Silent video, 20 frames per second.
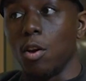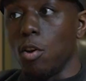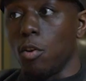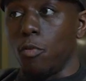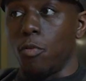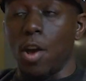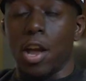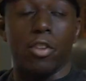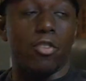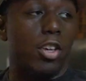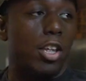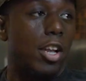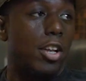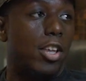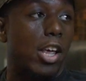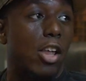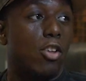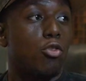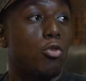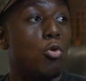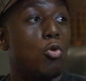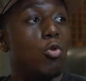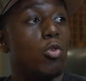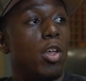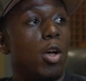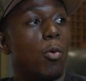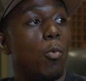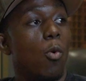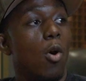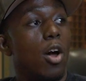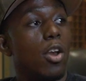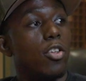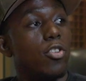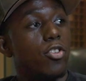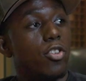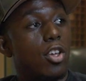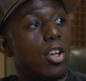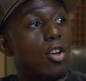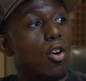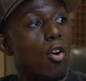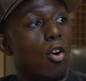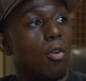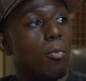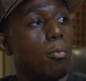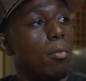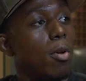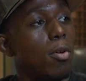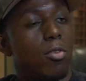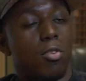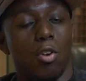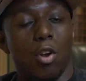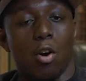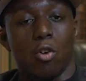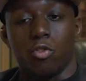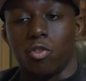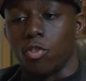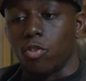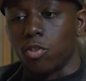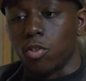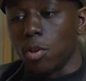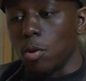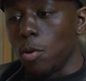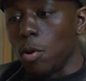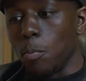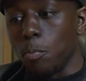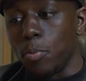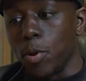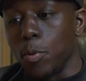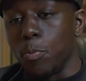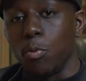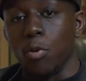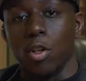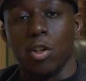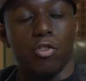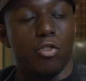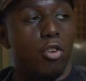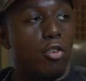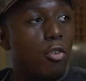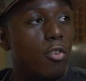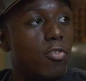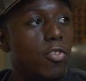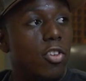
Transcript: fans get attached to who they want to see, or just people in general.